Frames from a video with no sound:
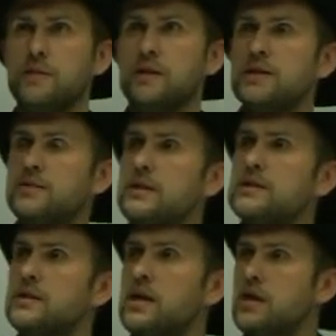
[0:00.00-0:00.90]
This
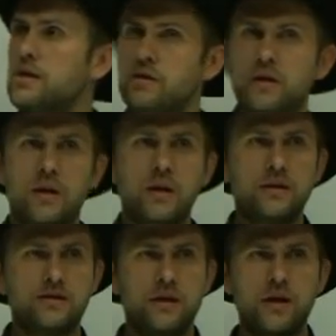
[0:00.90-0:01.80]
means it's
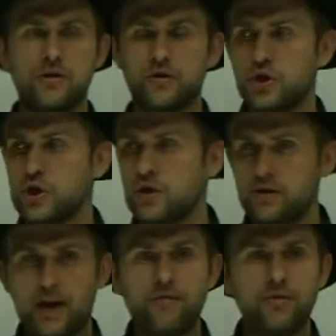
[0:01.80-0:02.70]
here. It's here.
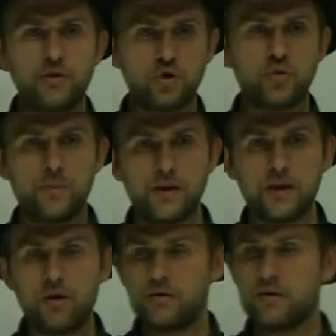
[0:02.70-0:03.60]
Everything
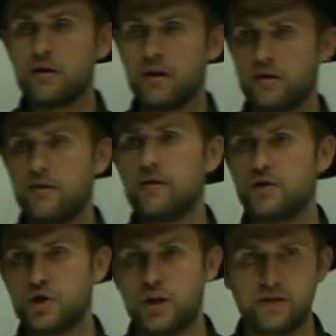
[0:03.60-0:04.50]
should be on
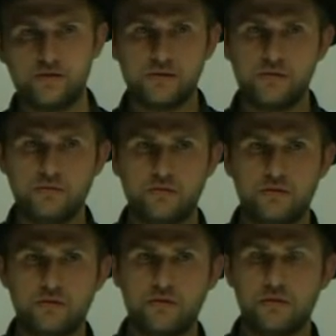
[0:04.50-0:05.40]
their
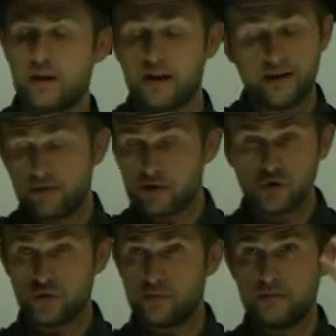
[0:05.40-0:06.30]
shelves.
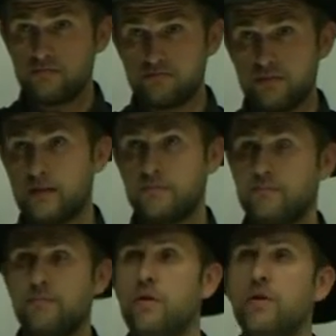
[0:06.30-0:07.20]
Everything should be
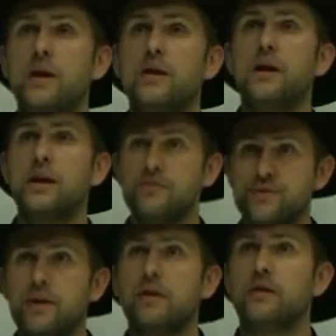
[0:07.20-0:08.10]
like, okay,
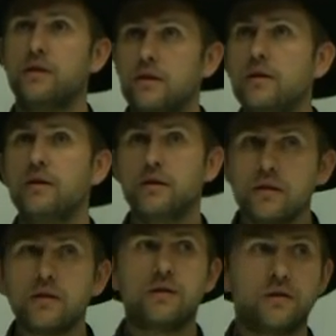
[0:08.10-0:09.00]
I understand.
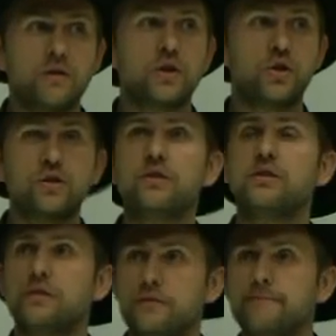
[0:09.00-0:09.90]

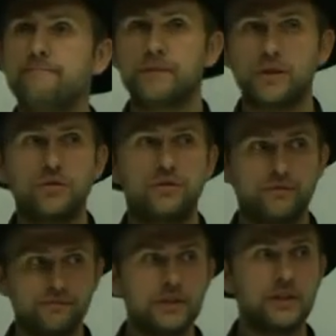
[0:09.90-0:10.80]
Good.
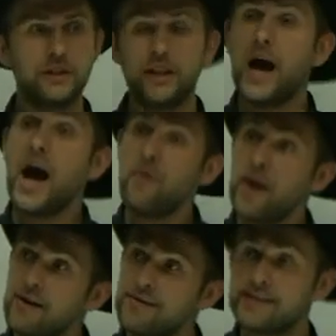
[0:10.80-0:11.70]
Good. See,
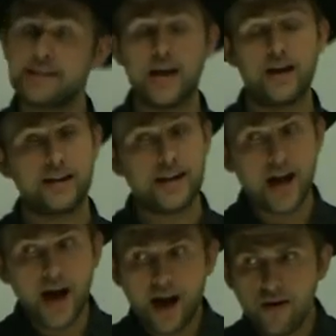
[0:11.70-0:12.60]
now I
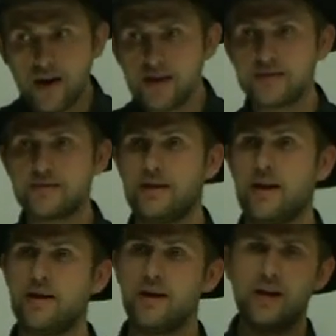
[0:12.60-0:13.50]
understand. Now I
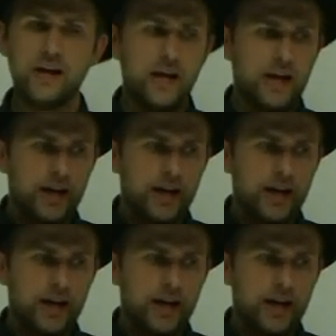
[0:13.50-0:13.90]
understand.